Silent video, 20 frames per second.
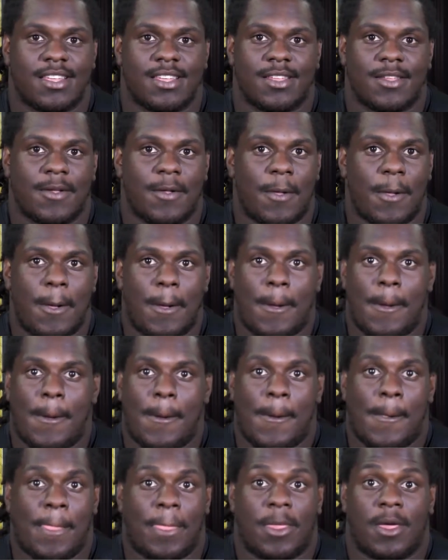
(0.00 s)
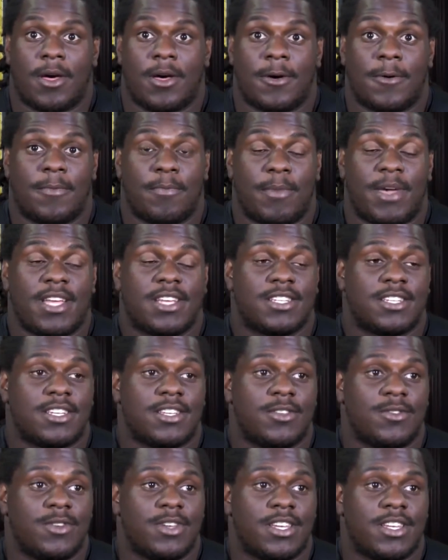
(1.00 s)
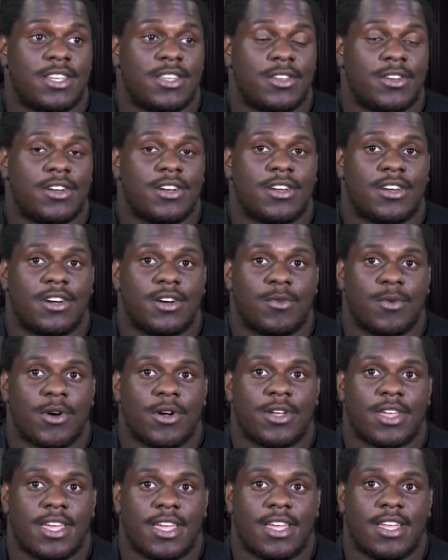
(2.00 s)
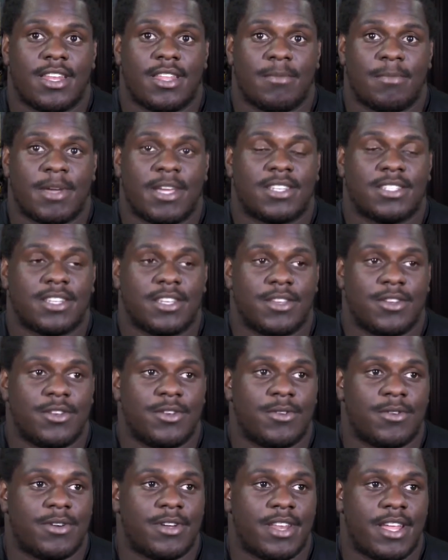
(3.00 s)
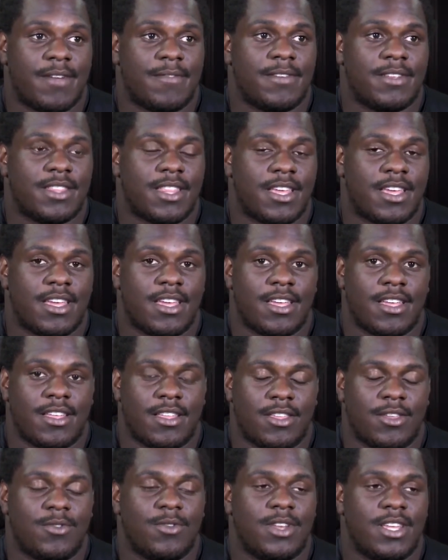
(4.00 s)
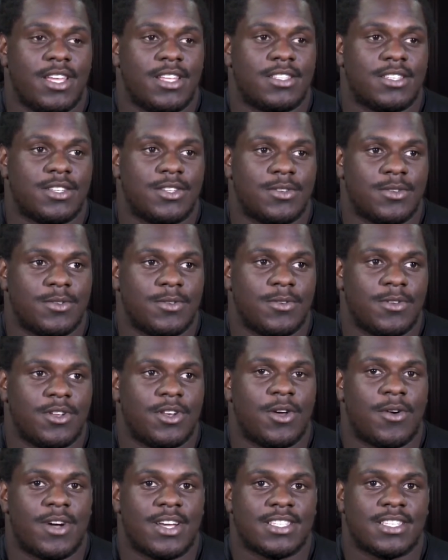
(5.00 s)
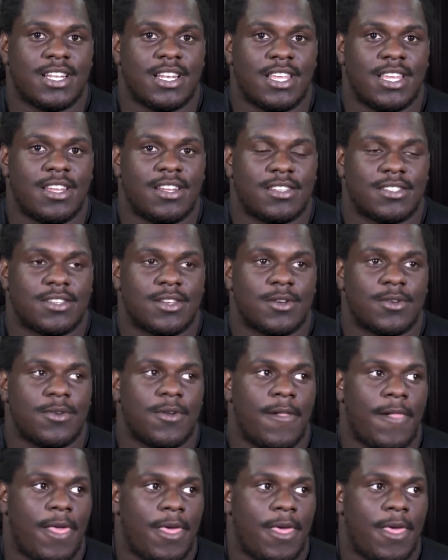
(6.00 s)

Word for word: and um, make sure you get your good work in and make sure you're doing everything you need to do, you know, as a leader. So